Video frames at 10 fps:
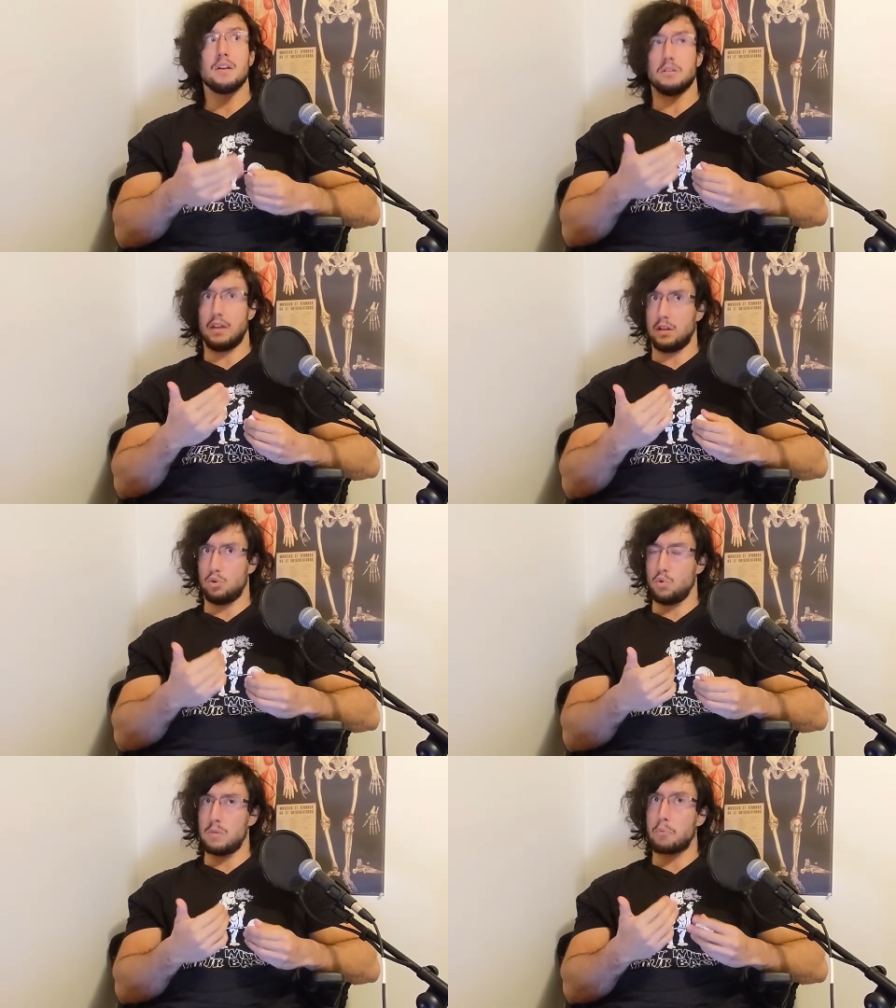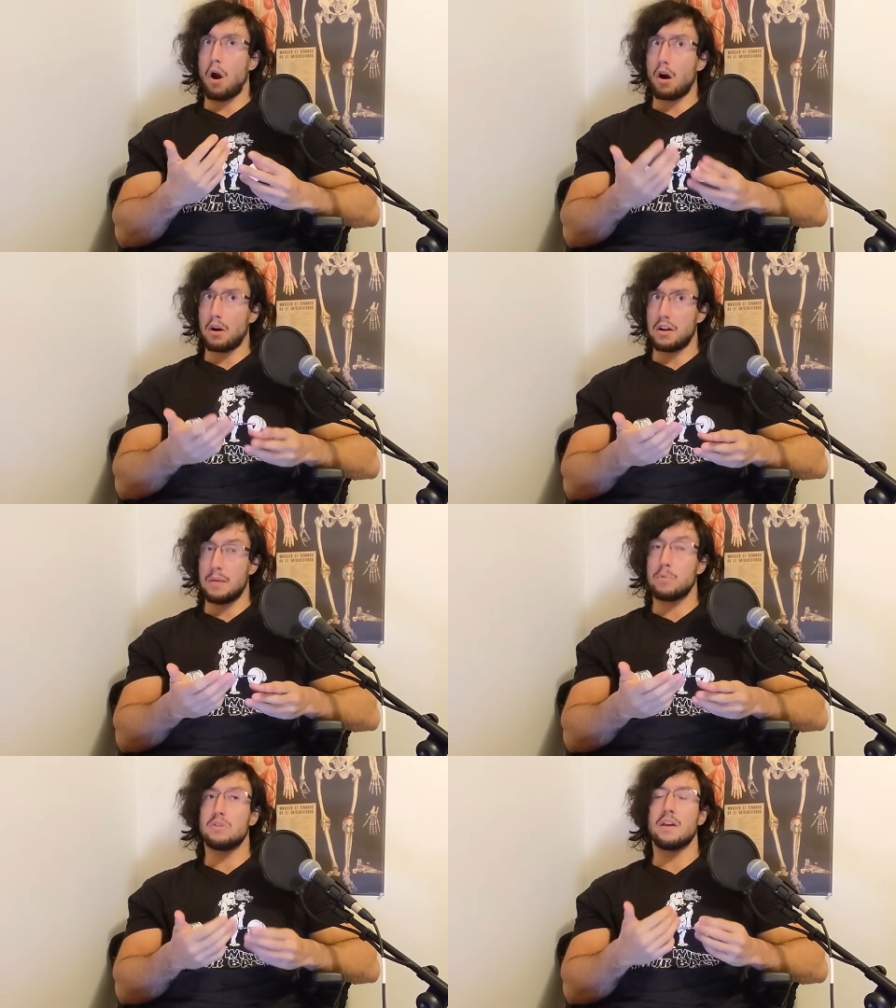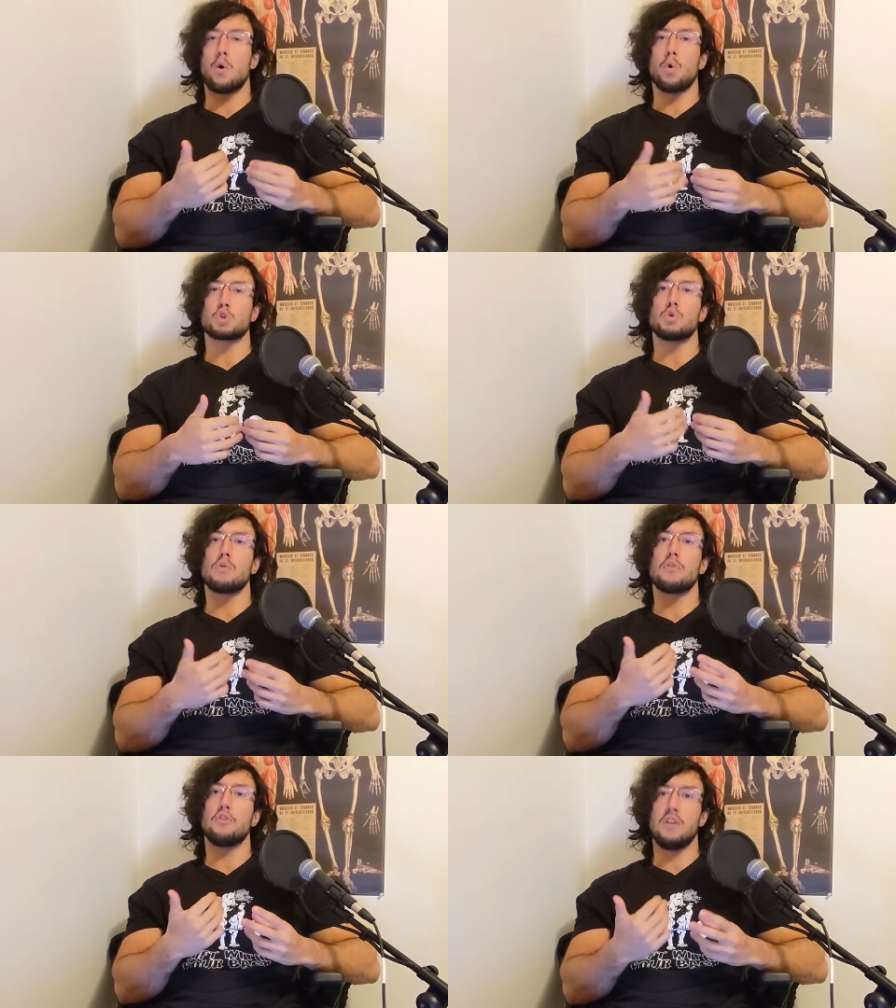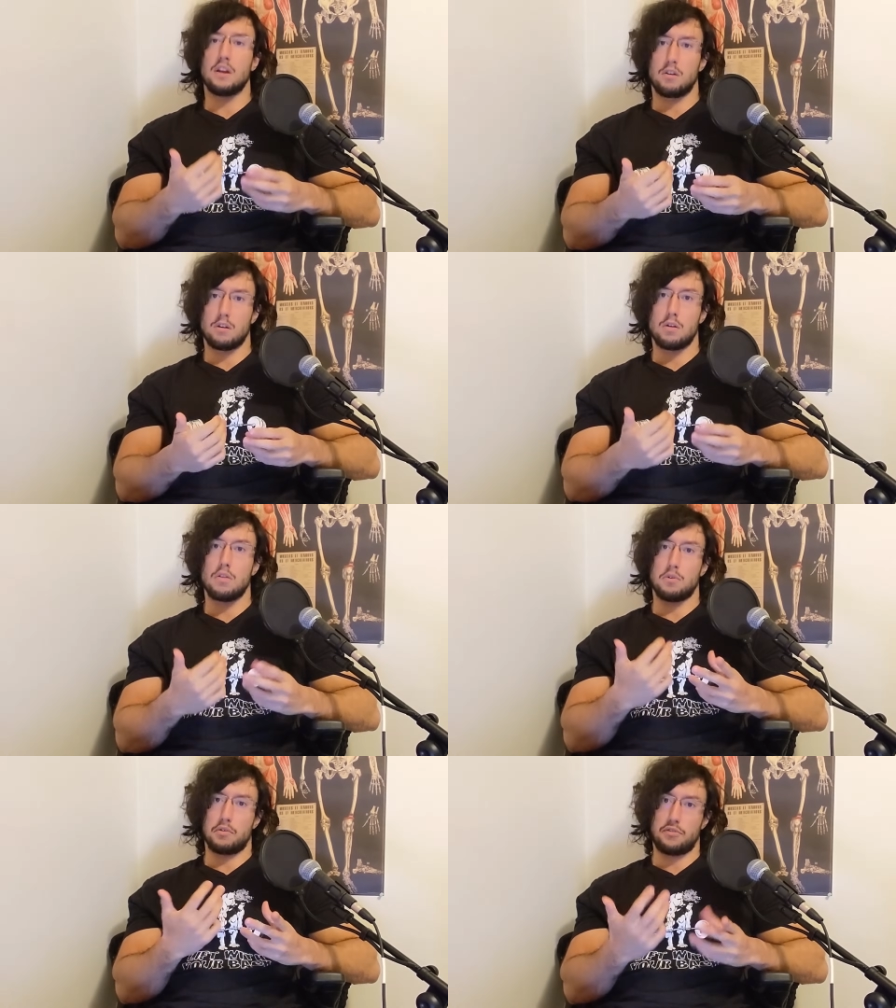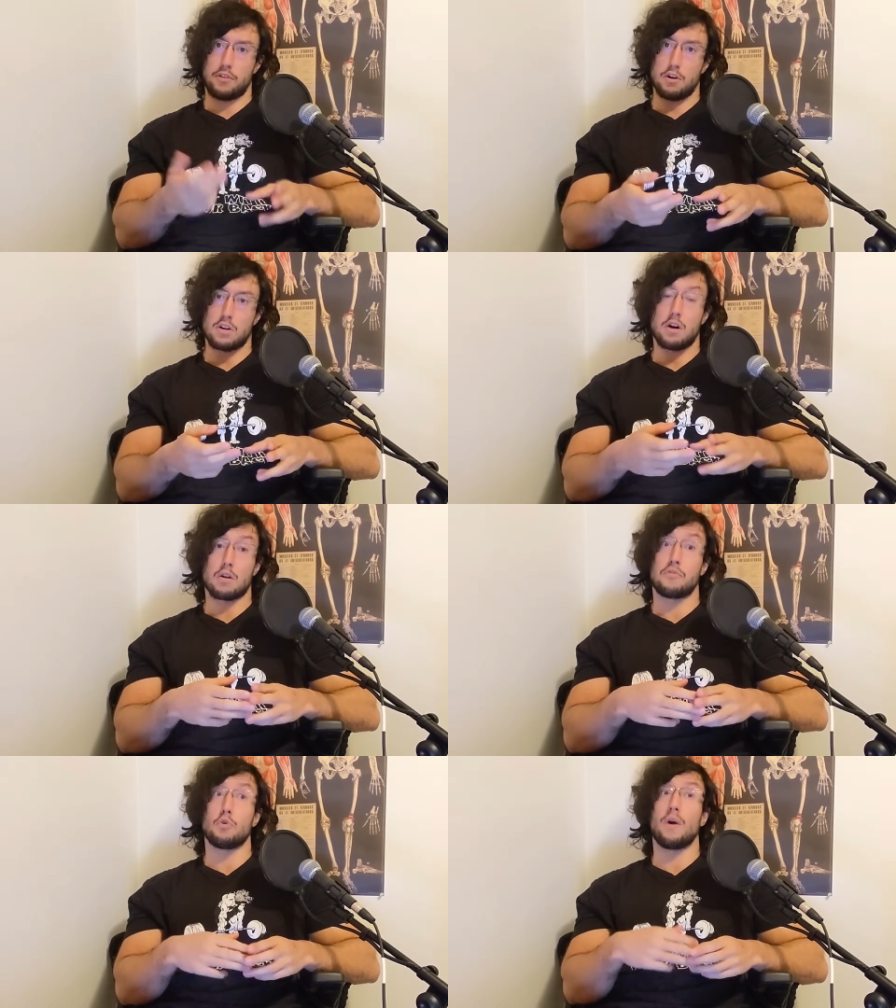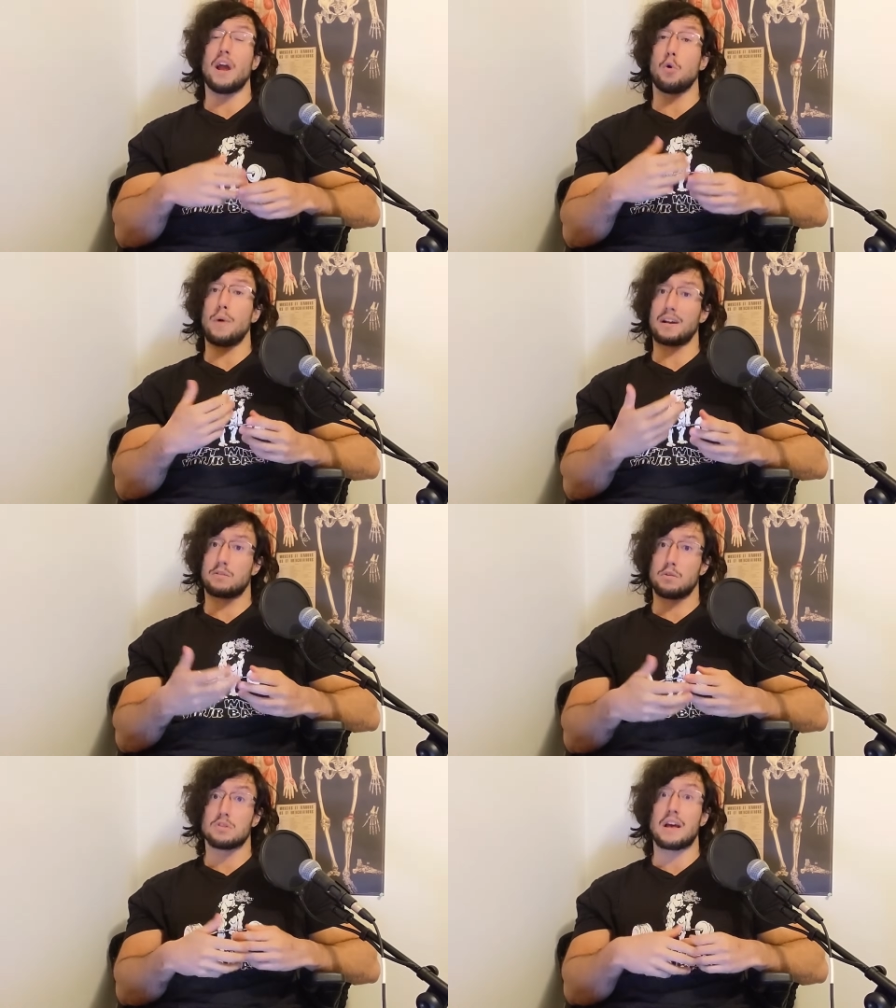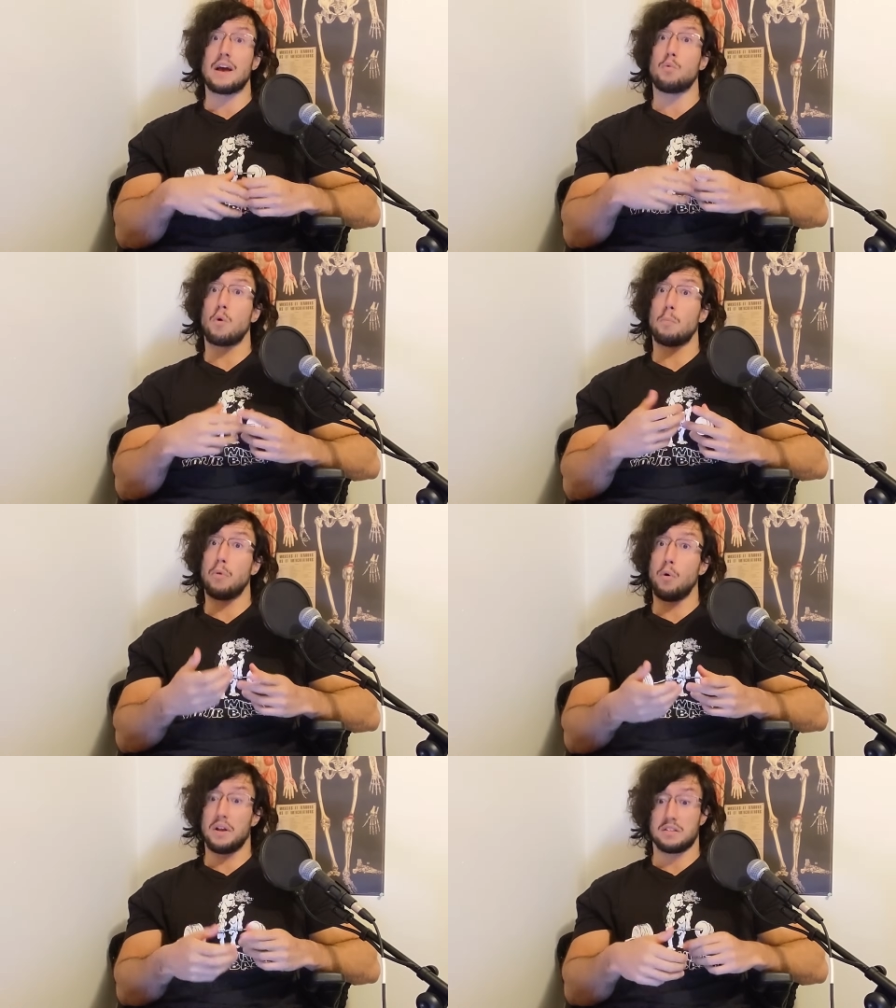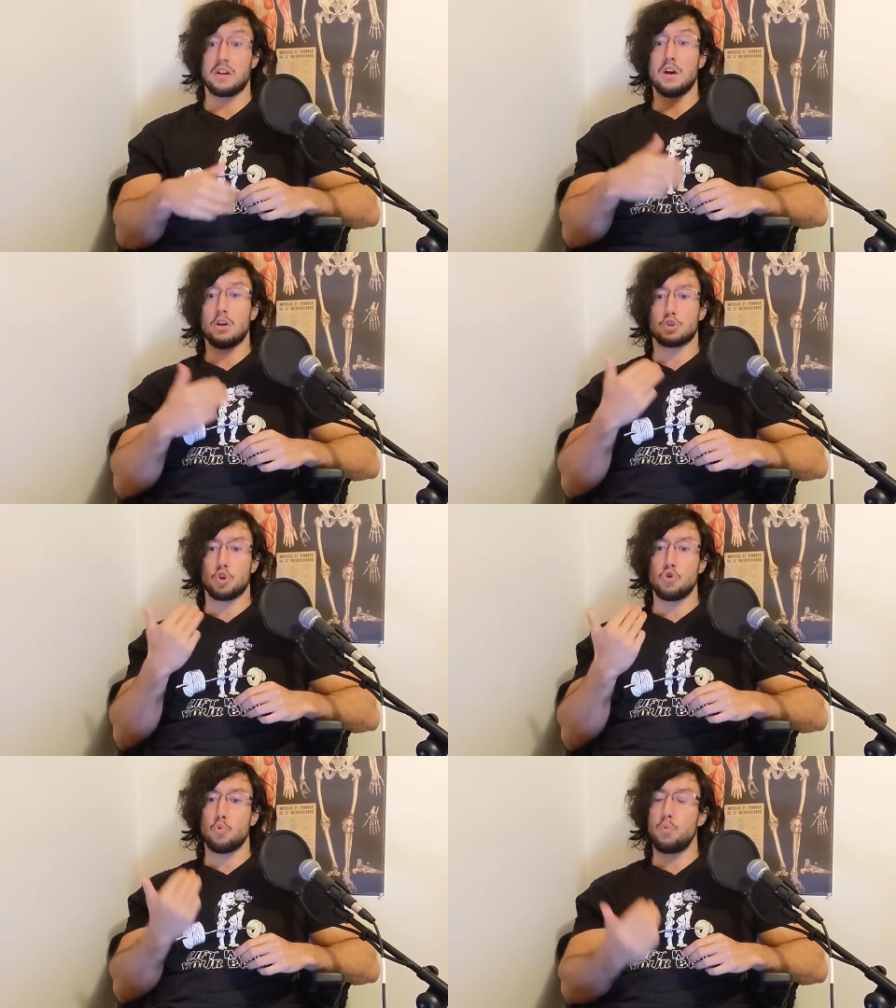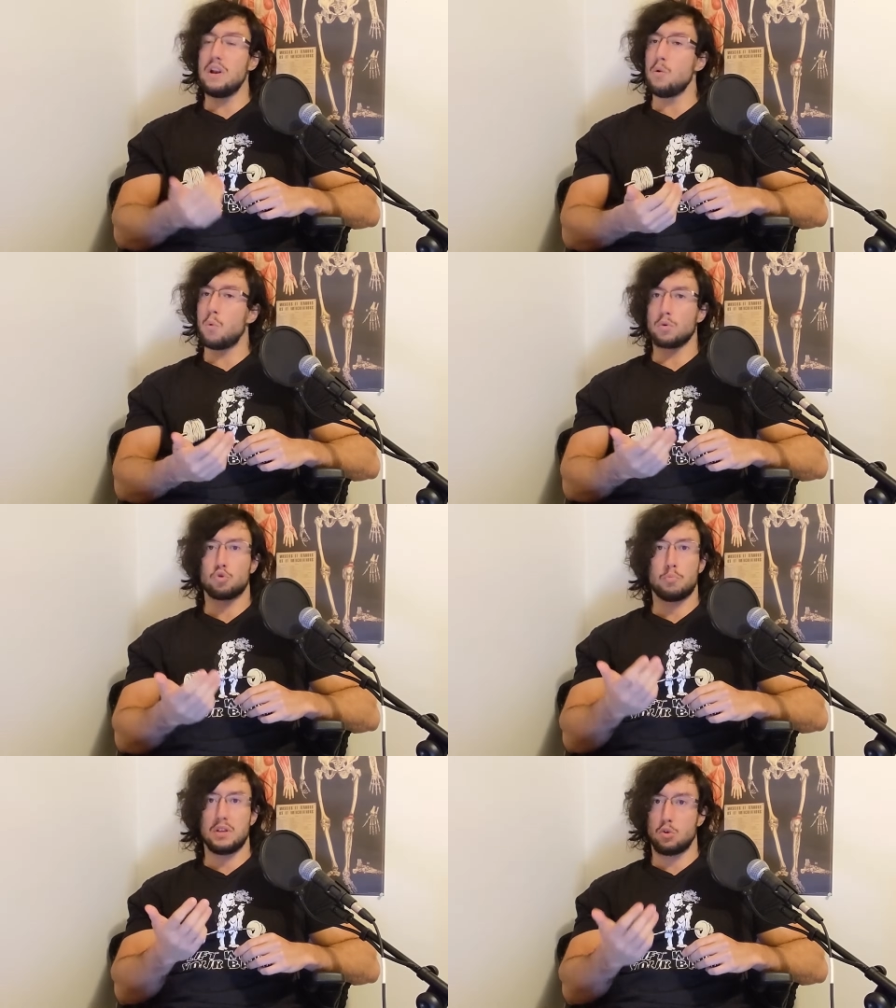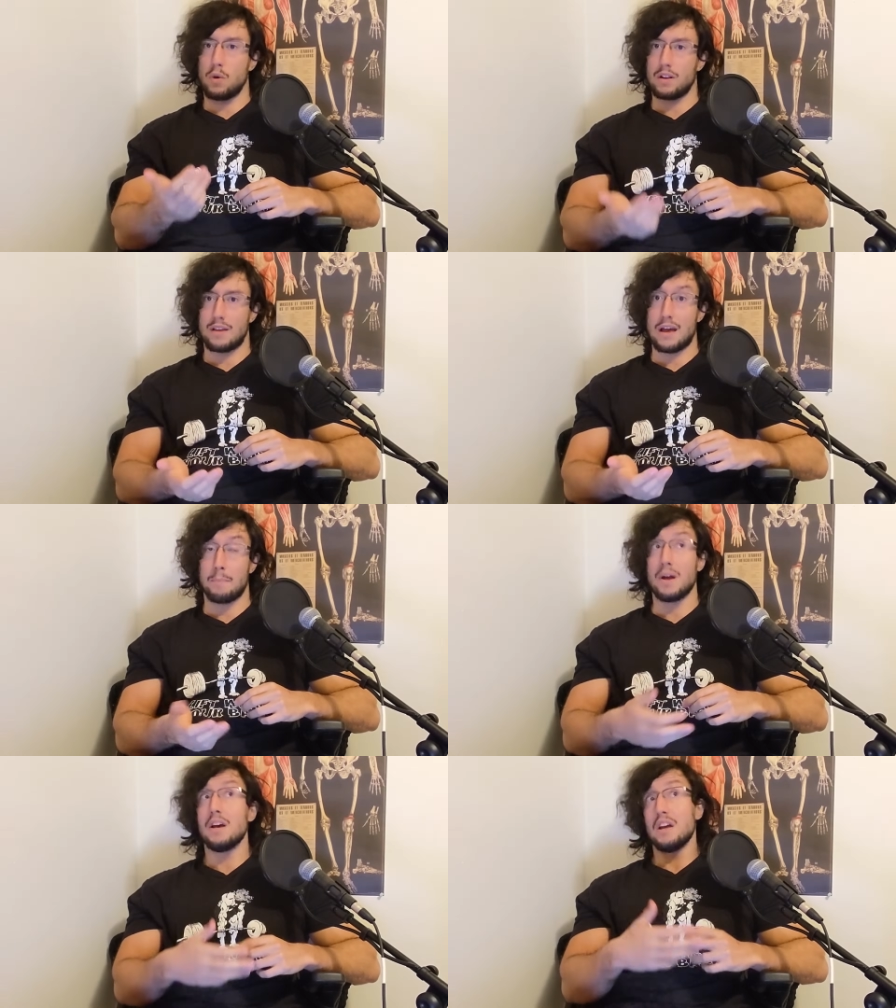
They do in priority, but they also thicken the fuck out of your erectors and rhomboids. So you really want to be doing them.